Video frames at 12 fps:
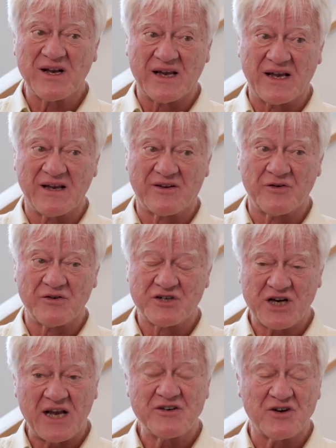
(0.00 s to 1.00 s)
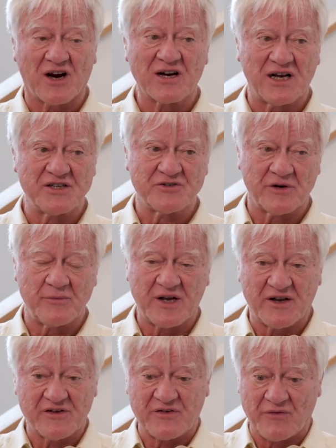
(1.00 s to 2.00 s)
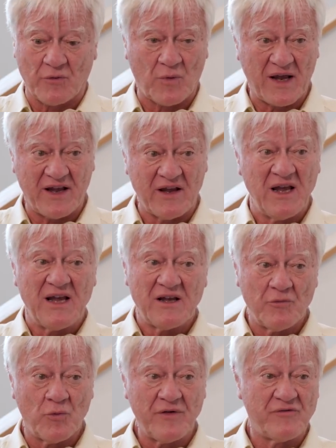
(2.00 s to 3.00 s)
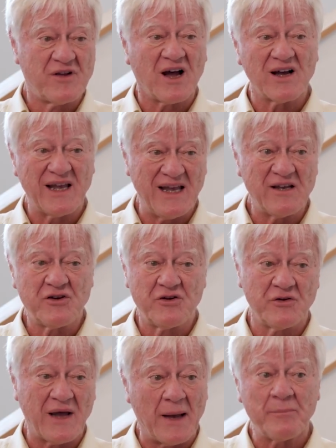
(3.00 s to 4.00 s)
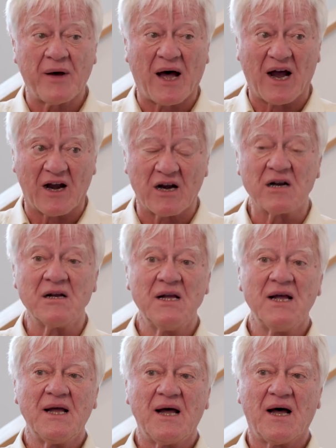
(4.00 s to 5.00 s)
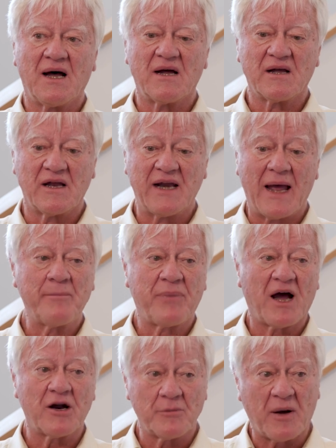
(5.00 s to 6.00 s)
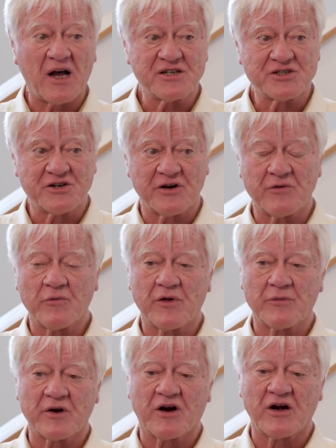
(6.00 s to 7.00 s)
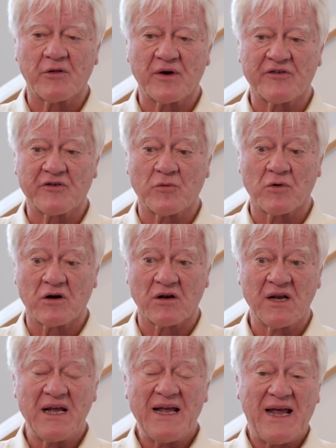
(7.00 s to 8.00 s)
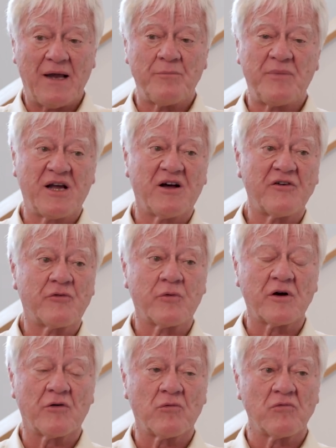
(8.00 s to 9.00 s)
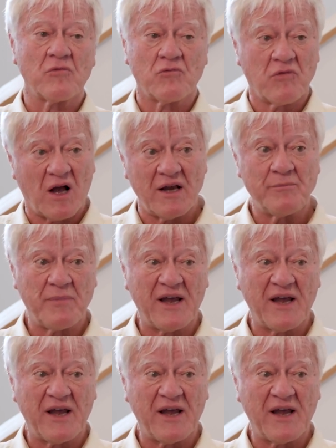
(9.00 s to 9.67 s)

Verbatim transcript: really to change our country because of the way we dug into empire, uh, an empire posture with regard to the rest of the world, and because we're run